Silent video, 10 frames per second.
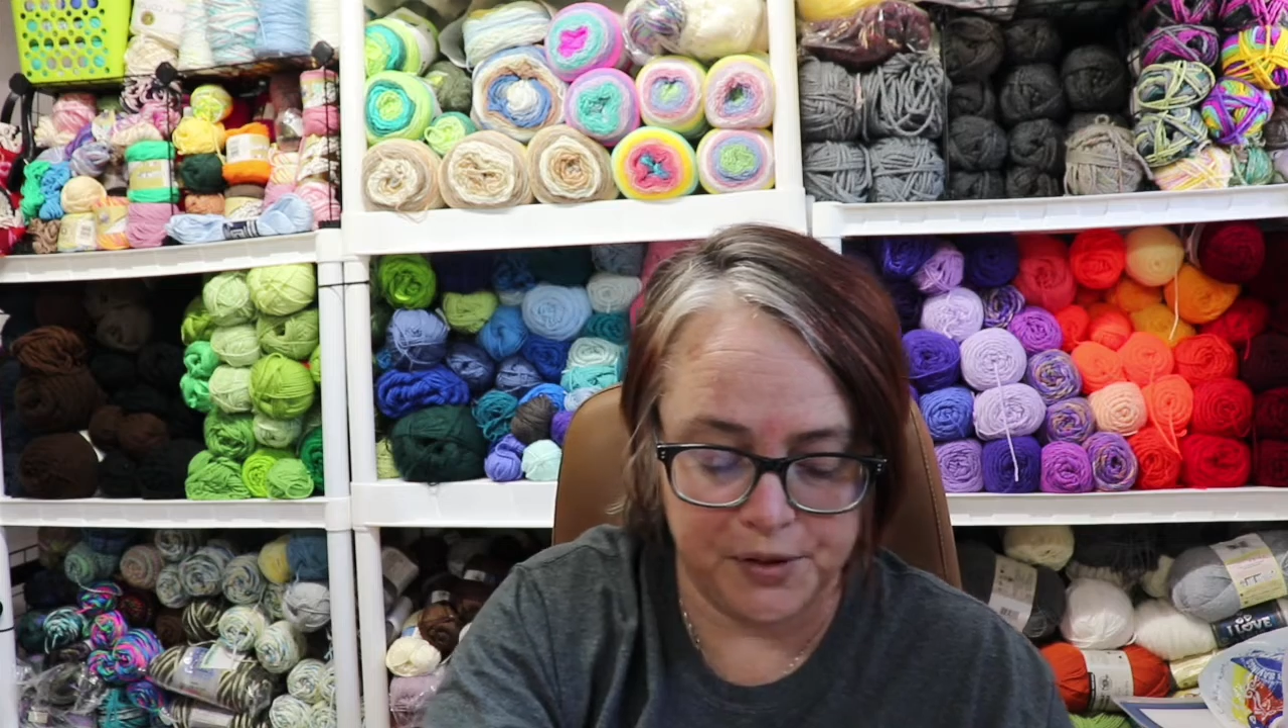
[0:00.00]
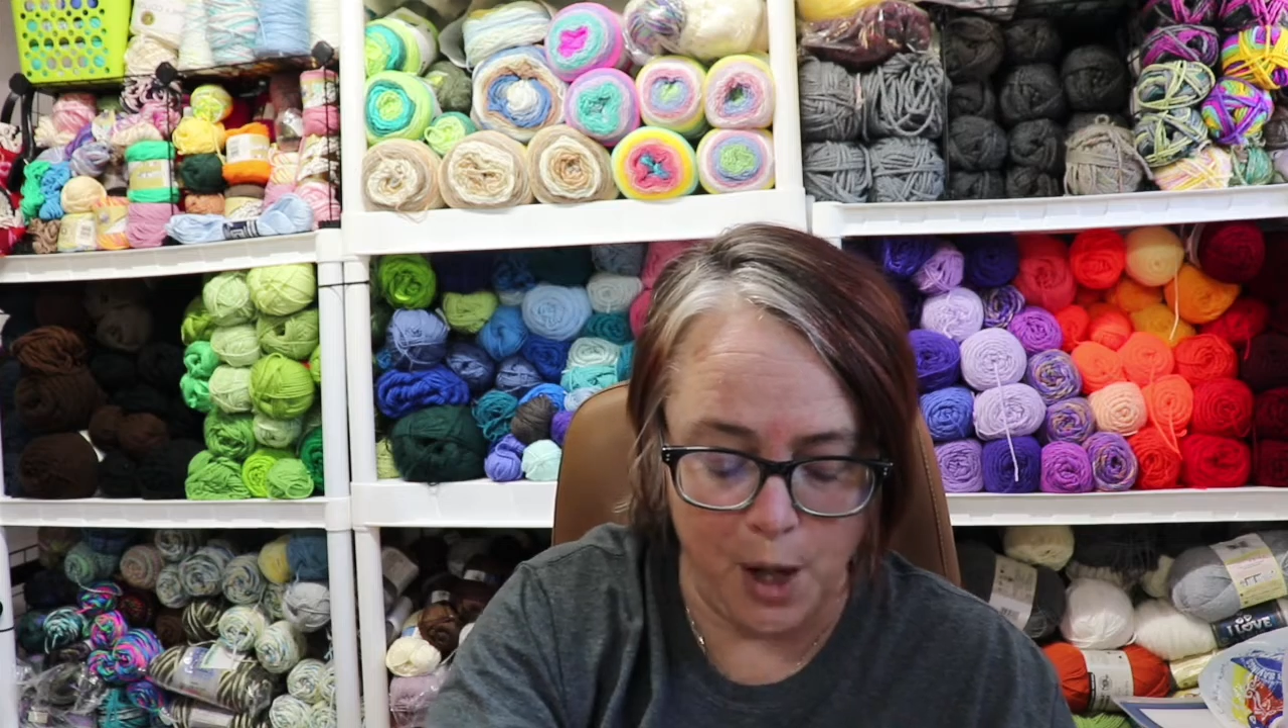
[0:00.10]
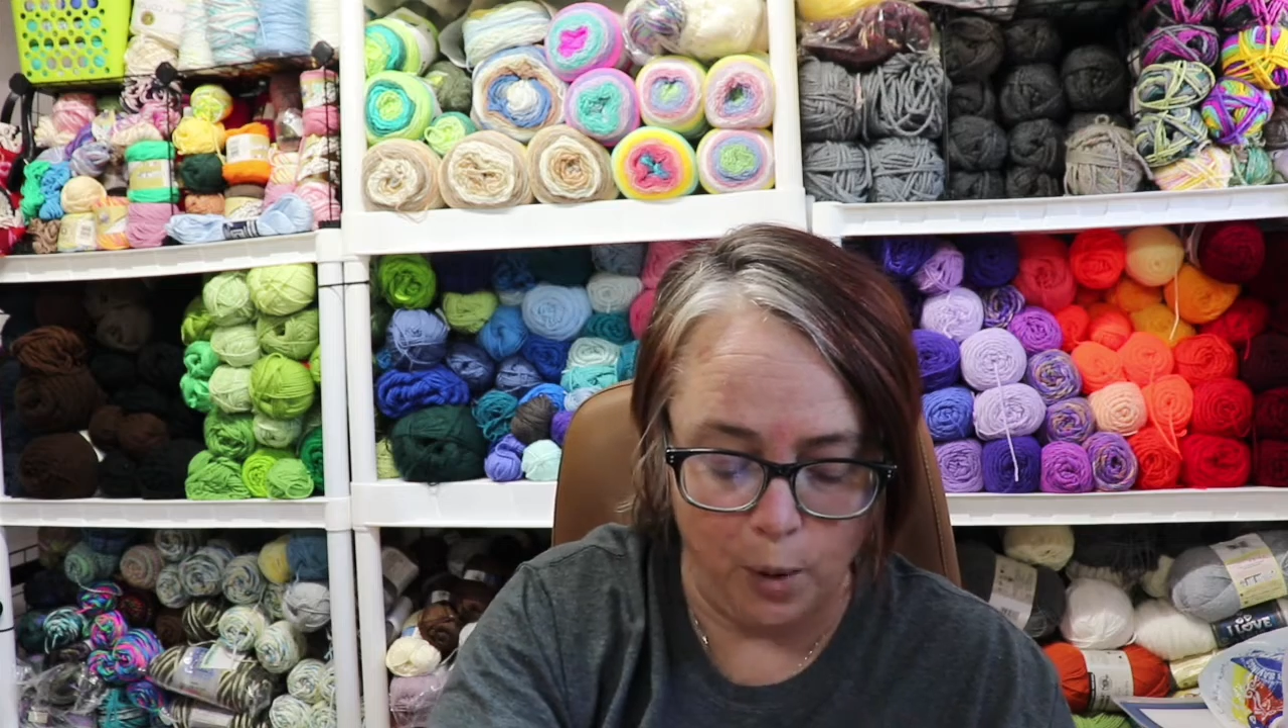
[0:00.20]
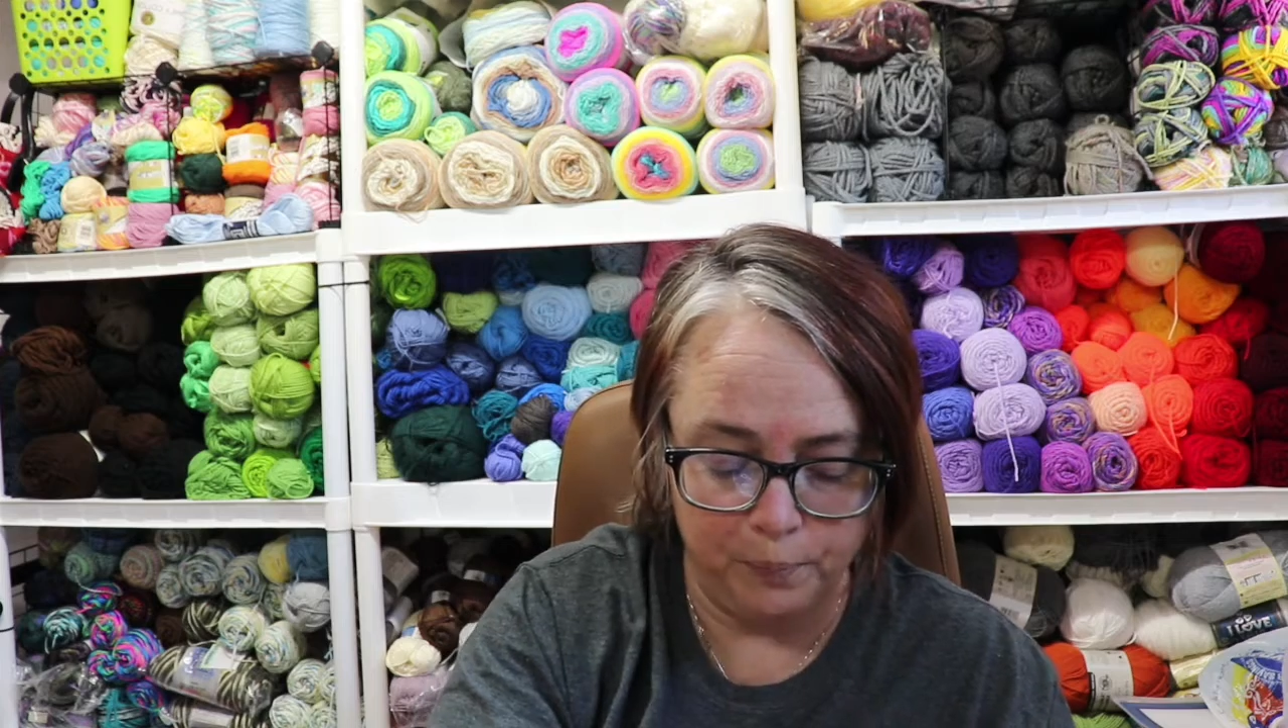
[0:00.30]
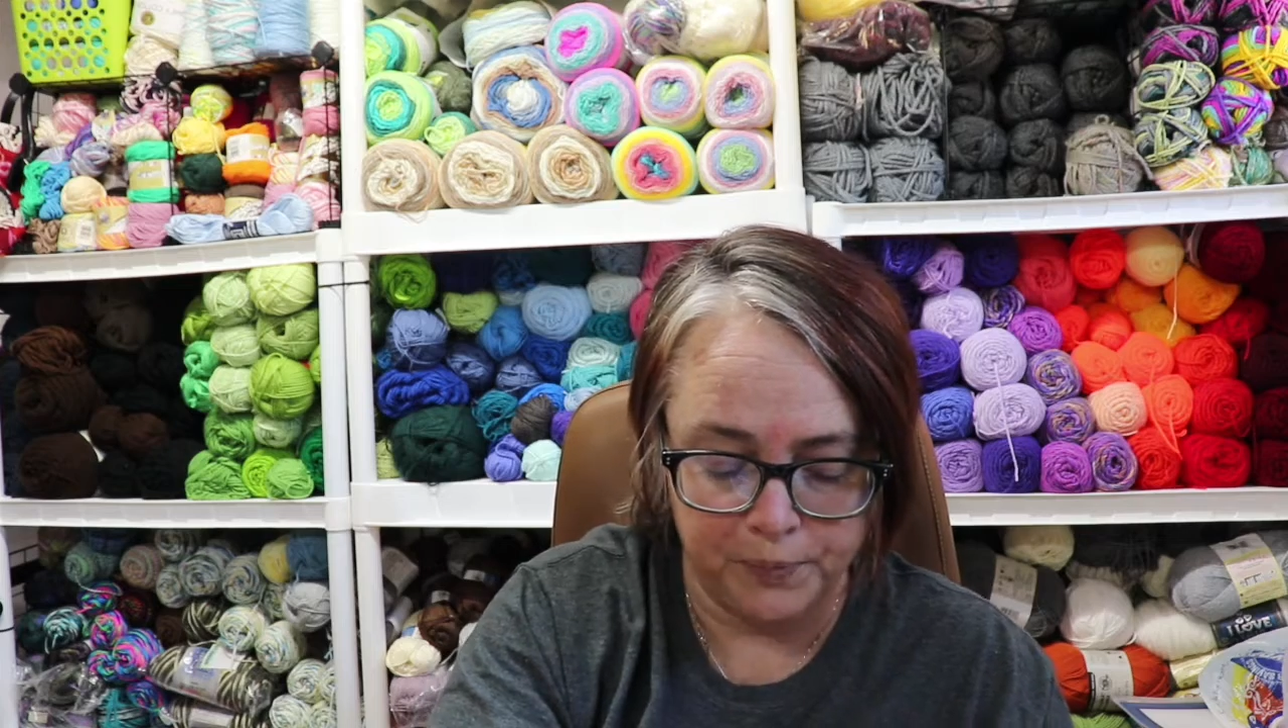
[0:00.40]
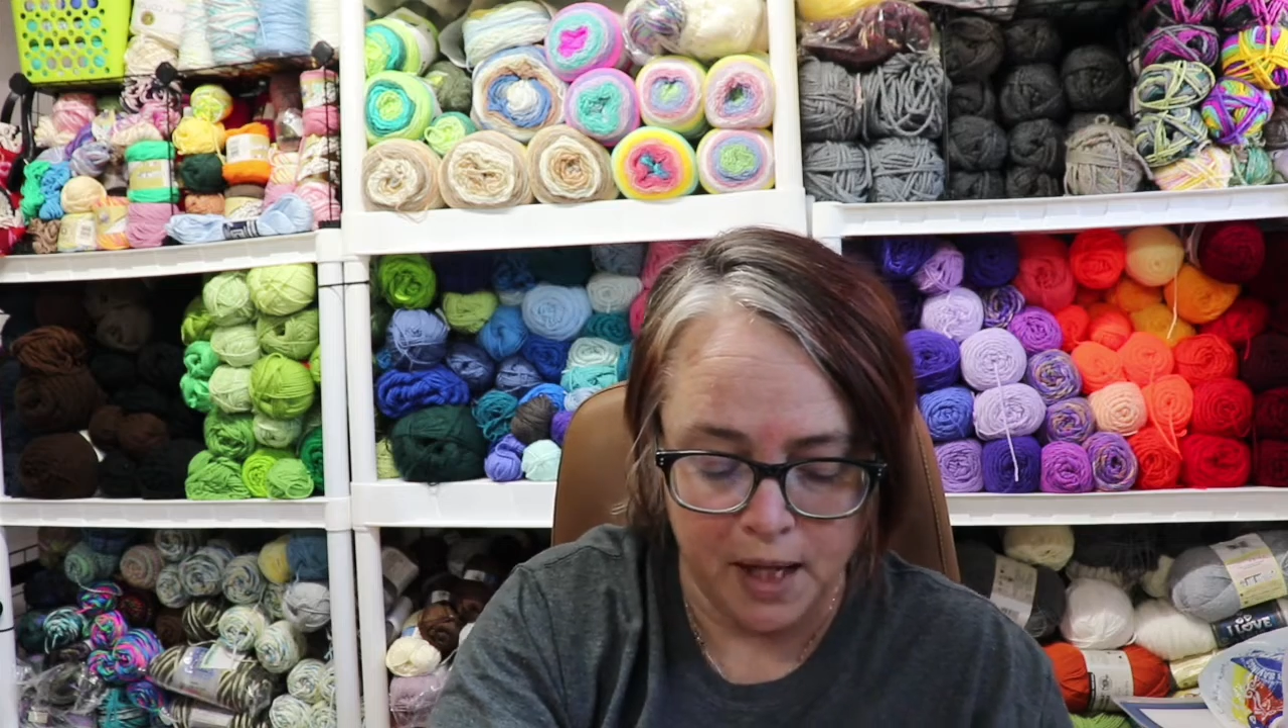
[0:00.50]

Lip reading: So